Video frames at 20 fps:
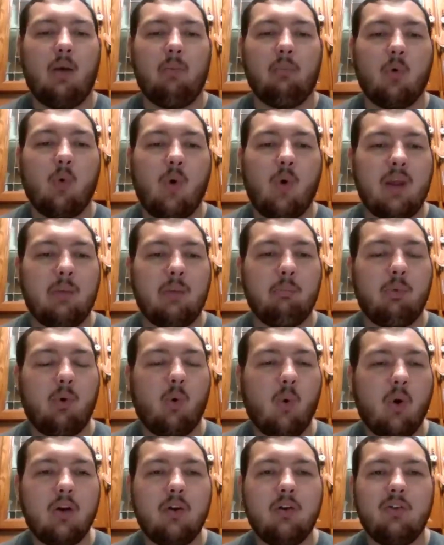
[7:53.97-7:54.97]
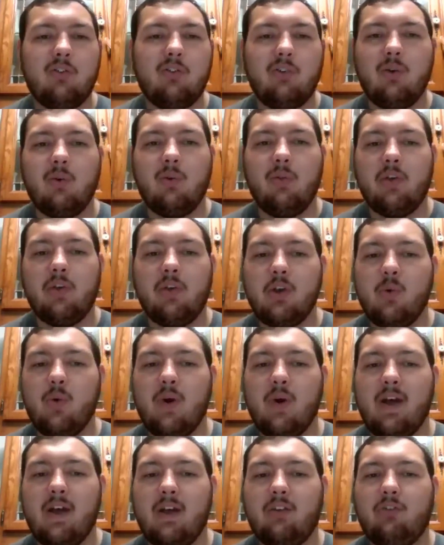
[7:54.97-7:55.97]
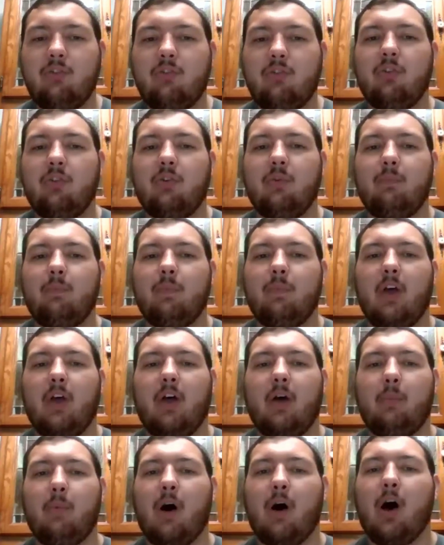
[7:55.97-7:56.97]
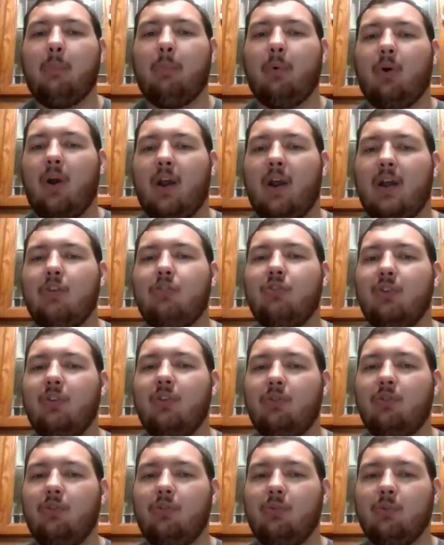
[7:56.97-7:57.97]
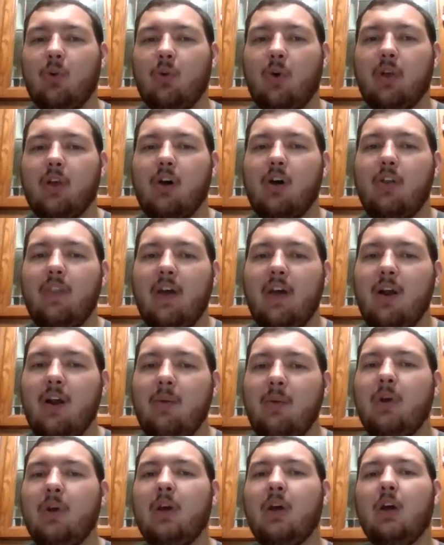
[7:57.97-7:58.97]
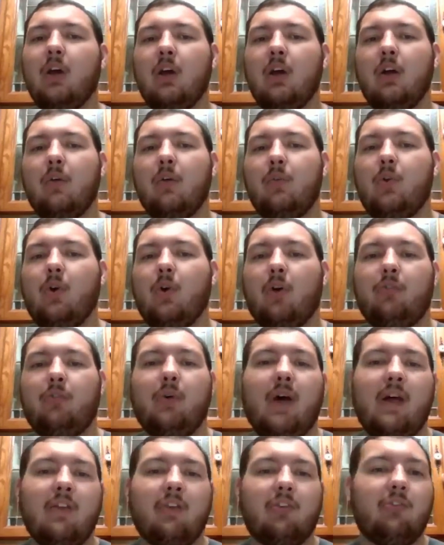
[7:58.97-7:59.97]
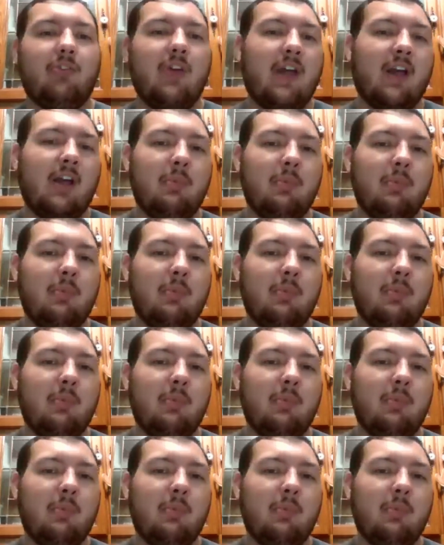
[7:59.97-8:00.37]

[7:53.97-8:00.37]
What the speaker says: quite important to the U.S. Operations going on there. You also had the 2nd